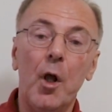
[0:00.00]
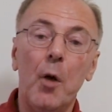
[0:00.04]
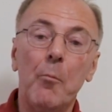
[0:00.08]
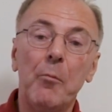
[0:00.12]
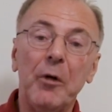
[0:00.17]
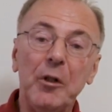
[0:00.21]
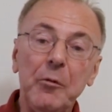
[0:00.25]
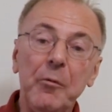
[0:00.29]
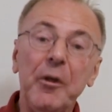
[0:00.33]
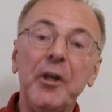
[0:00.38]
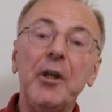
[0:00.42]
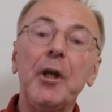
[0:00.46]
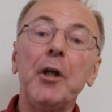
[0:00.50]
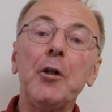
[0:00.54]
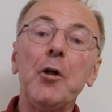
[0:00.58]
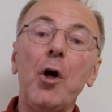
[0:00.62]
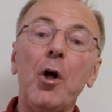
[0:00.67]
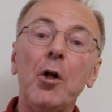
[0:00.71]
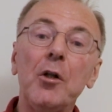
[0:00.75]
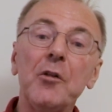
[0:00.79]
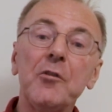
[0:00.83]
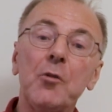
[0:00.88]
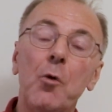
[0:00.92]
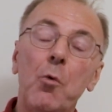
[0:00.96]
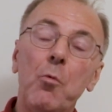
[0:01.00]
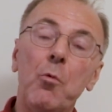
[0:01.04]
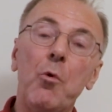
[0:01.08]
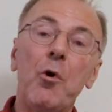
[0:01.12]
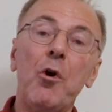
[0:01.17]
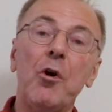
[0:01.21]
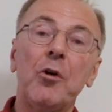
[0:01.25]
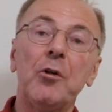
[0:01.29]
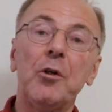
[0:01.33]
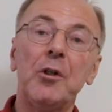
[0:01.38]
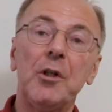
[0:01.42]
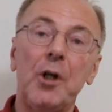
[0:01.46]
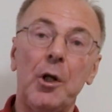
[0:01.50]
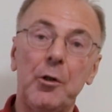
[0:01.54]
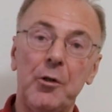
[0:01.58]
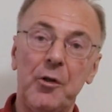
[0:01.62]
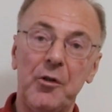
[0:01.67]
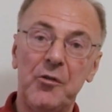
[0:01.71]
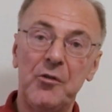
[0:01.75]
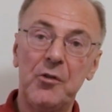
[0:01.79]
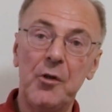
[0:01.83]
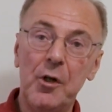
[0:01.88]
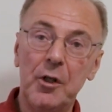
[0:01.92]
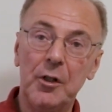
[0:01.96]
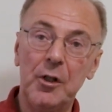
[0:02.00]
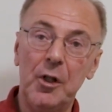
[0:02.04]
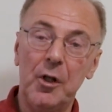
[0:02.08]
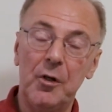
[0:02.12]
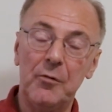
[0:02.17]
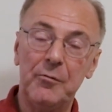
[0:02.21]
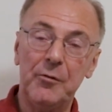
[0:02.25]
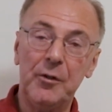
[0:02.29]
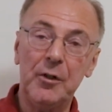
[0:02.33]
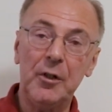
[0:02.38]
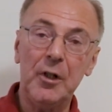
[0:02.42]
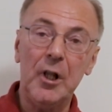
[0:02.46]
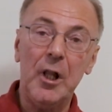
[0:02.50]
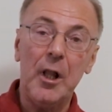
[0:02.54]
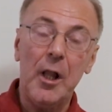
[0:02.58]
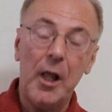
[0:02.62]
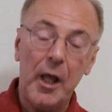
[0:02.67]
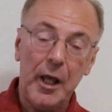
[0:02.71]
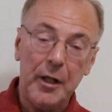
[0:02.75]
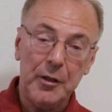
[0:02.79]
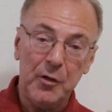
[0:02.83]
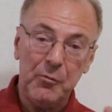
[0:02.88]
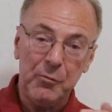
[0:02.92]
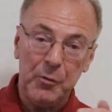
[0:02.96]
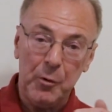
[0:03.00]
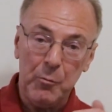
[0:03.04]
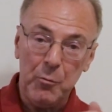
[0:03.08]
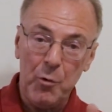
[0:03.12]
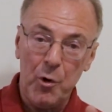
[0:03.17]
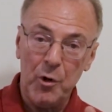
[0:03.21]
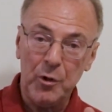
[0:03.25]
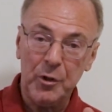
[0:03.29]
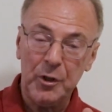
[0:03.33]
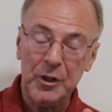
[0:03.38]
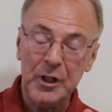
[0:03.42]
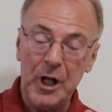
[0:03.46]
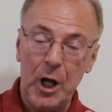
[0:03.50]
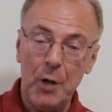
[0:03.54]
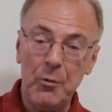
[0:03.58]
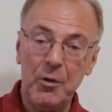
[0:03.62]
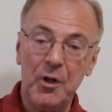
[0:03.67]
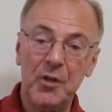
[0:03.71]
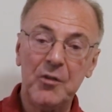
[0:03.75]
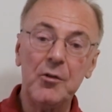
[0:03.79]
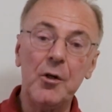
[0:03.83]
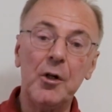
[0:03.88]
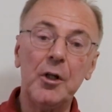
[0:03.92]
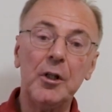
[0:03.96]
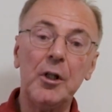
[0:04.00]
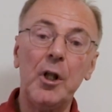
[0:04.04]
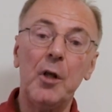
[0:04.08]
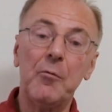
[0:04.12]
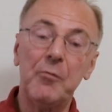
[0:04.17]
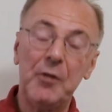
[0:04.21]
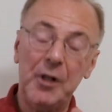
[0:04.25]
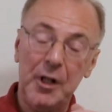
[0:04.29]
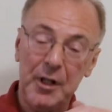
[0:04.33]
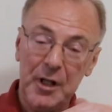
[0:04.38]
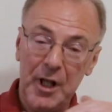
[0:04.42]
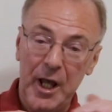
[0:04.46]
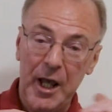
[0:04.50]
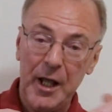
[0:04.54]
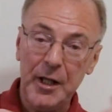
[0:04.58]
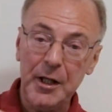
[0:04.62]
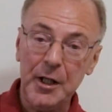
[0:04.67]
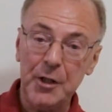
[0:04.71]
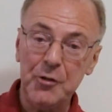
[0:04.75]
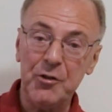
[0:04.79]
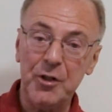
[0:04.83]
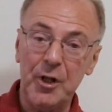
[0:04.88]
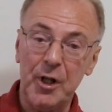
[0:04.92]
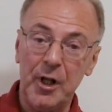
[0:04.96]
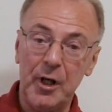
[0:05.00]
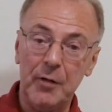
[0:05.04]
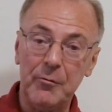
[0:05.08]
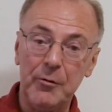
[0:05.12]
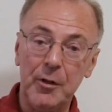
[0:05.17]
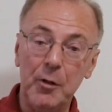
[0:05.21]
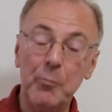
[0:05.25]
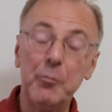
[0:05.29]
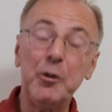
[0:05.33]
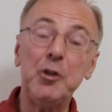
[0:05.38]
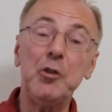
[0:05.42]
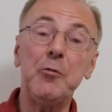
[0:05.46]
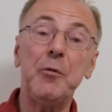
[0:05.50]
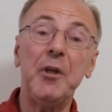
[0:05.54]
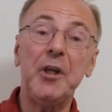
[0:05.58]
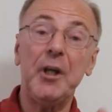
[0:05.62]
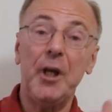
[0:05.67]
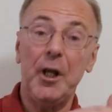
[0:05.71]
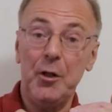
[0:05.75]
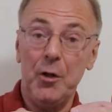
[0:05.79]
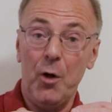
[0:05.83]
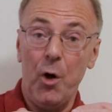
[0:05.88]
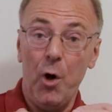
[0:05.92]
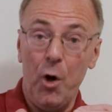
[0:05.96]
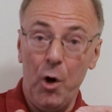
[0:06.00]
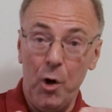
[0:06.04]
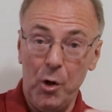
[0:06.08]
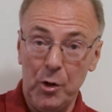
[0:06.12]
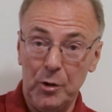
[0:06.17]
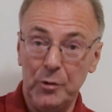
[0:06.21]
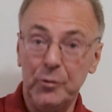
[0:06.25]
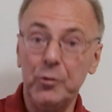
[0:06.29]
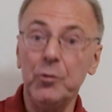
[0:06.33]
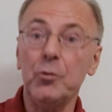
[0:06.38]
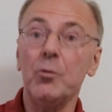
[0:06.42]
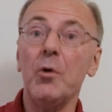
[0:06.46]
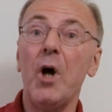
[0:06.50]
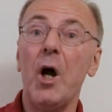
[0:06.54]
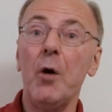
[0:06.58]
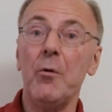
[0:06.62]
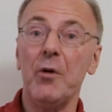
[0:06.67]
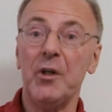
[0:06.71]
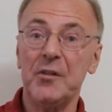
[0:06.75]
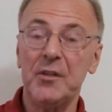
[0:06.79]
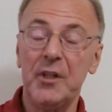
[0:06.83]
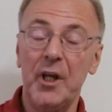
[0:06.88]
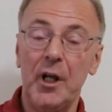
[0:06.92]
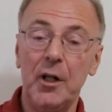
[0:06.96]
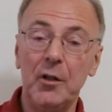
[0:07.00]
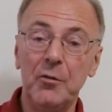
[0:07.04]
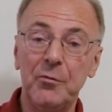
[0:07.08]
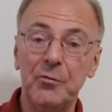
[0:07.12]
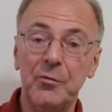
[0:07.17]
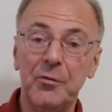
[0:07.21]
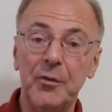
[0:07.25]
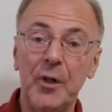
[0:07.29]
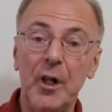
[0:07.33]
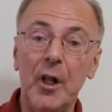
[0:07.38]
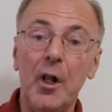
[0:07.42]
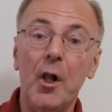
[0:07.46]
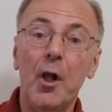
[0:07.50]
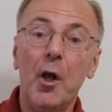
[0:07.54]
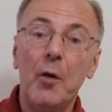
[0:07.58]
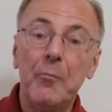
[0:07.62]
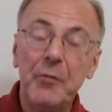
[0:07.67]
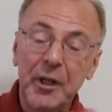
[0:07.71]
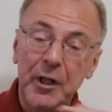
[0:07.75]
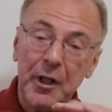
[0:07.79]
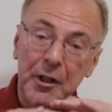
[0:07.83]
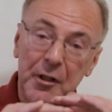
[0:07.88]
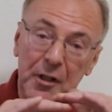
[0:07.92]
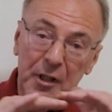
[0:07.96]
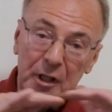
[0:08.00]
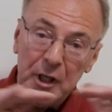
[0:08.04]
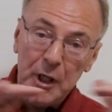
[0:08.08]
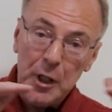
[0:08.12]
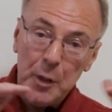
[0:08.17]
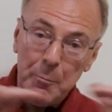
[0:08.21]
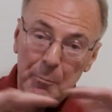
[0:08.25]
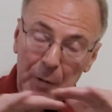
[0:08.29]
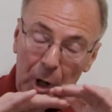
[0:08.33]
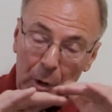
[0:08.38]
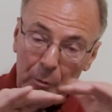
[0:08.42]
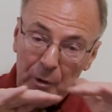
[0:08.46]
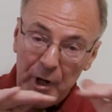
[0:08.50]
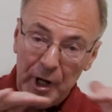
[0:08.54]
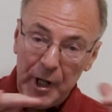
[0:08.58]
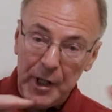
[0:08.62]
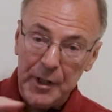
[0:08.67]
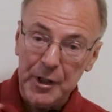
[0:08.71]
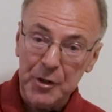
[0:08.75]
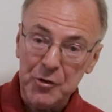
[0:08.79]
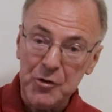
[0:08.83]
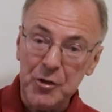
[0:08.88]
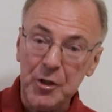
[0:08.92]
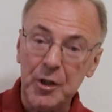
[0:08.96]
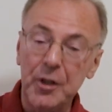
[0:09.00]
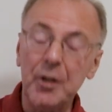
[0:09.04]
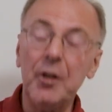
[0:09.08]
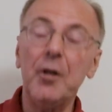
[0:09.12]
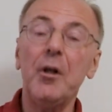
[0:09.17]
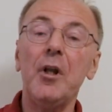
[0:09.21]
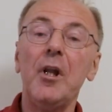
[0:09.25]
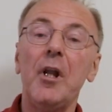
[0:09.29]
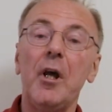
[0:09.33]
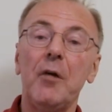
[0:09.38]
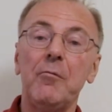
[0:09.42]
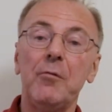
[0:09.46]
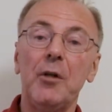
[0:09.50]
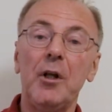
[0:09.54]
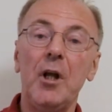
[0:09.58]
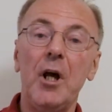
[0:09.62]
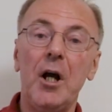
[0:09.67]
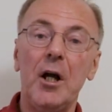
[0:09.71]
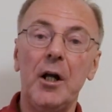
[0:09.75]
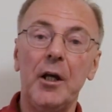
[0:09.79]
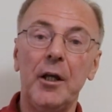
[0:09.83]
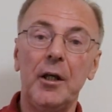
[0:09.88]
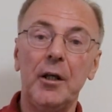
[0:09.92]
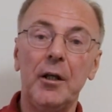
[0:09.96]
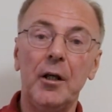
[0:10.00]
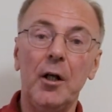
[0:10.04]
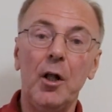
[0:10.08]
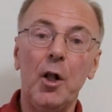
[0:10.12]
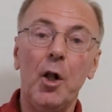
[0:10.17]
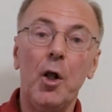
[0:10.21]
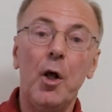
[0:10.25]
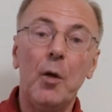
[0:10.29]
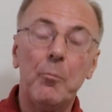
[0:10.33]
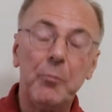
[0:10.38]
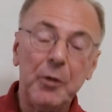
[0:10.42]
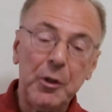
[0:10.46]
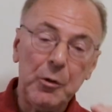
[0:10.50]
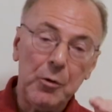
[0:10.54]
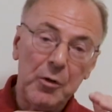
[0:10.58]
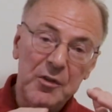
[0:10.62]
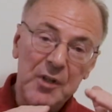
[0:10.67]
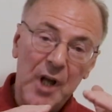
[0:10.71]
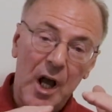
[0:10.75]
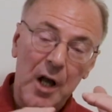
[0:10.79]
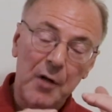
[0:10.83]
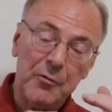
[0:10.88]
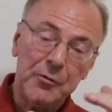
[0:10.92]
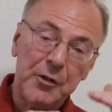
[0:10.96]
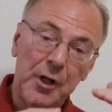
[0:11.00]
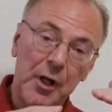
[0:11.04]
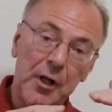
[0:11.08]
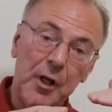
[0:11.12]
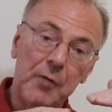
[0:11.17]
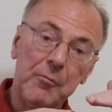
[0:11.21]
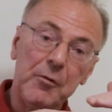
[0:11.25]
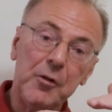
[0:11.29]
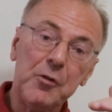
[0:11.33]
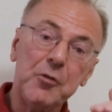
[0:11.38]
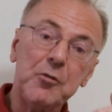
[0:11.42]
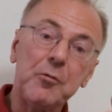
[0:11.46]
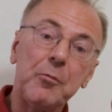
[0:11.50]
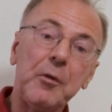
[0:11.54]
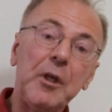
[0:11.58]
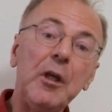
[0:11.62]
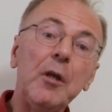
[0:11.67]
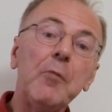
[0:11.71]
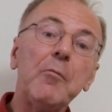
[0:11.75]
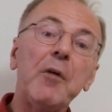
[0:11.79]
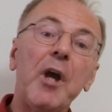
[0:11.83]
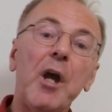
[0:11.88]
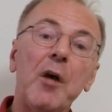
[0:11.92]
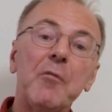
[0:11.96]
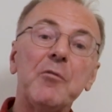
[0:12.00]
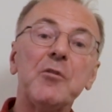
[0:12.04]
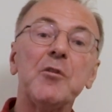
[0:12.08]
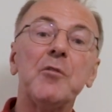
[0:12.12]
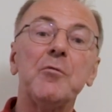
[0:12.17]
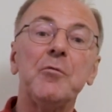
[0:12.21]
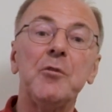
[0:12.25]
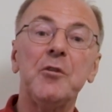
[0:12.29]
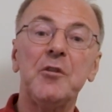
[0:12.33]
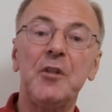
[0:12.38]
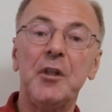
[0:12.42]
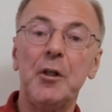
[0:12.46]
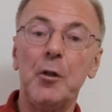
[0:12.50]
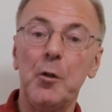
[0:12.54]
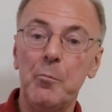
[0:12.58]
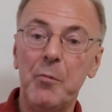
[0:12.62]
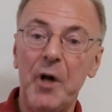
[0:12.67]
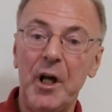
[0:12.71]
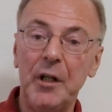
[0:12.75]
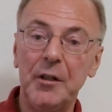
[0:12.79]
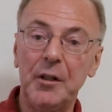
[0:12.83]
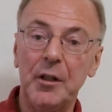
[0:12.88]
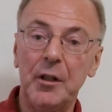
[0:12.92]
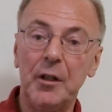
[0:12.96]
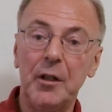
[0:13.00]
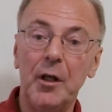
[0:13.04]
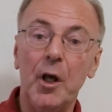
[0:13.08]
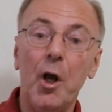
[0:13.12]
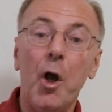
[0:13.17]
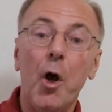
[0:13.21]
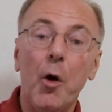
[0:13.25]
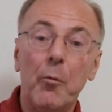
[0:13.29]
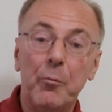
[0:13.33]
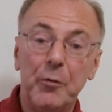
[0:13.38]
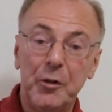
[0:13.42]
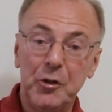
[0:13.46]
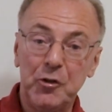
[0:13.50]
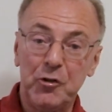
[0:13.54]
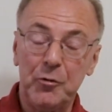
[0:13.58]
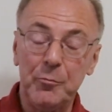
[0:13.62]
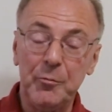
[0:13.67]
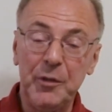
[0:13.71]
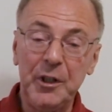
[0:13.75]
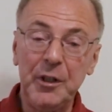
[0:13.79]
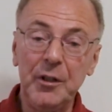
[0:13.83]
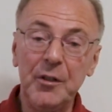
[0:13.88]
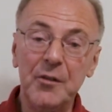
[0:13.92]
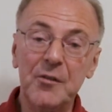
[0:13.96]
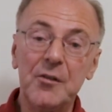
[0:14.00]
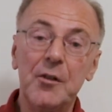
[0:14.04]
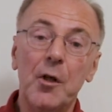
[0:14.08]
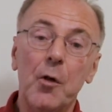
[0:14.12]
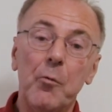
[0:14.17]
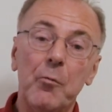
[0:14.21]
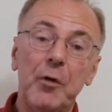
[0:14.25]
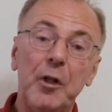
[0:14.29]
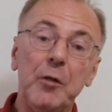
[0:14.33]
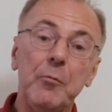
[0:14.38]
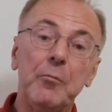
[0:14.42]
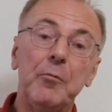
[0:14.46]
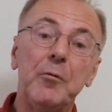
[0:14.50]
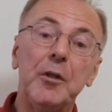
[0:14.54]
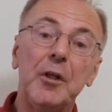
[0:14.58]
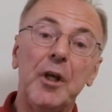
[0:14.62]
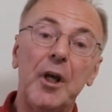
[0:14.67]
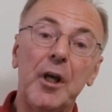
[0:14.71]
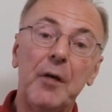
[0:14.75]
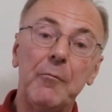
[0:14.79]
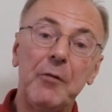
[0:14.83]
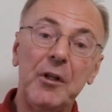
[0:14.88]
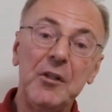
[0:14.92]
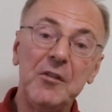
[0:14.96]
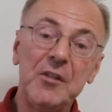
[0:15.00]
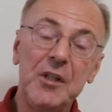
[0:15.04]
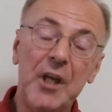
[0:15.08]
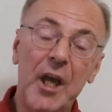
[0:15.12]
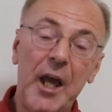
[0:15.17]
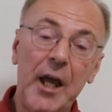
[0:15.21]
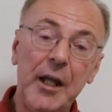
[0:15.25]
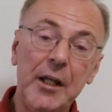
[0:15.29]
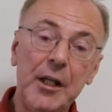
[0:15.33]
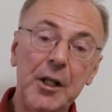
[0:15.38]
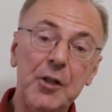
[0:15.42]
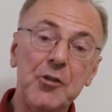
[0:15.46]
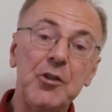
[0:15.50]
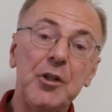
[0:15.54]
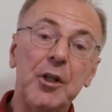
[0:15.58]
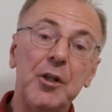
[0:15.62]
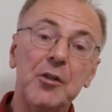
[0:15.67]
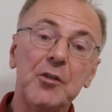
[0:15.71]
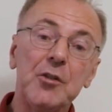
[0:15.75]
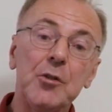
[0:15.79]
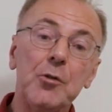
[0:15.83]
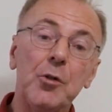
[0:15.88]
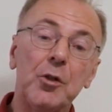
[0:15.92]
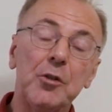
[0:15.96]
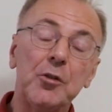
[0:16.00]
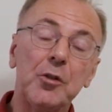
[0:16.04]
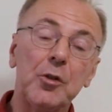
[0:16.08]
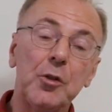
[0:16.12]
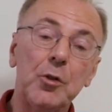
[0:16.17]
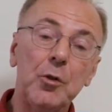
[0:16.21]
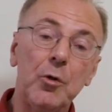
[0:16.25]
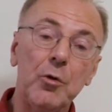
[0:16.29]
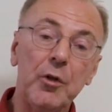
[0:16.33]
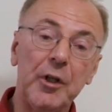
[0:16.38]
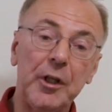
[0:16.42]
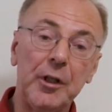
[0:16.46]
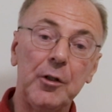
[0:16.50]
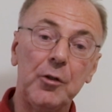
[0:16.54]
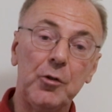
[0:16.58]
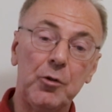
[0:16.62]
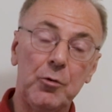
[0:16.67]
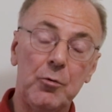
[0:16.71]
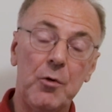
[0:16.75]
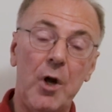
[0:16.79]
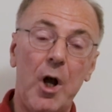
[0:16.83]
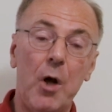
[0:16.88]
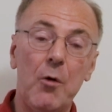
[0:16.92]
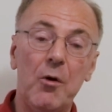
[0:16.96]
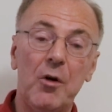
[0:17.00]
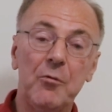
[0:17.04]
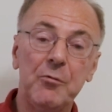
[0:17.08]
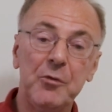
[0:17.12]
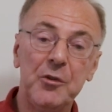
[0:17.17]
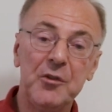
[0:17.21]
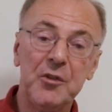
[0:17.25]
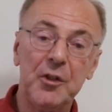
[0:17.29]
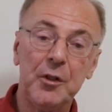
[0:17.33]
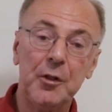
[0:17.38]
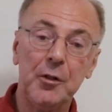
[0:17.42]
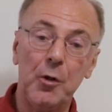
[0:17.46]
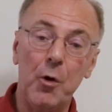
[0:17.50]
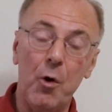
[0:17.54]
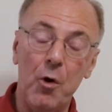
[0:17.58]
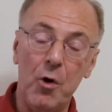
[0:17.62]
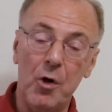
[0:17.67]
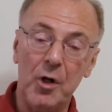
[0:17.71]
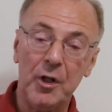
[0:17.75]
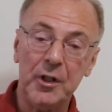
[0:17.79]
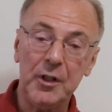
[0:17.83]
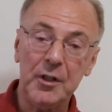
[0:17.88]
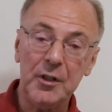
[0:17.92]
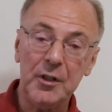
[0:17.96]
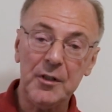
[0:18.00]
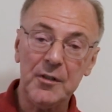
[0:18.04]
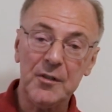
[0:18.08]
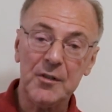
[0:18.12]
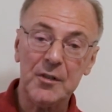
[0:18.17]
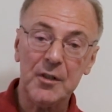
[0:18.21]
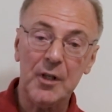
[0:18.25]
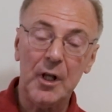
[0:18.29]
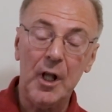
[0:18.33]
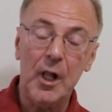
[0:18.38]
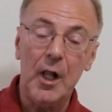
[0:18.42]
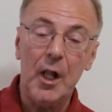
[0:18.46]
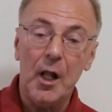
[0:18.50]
but we can also work on our third level, and if we work on our third level, an energy level, which we can all do ourselves, we can keep our energy level high, because after level 3 we have the physical body, which means when the energy is not going to our physical organs,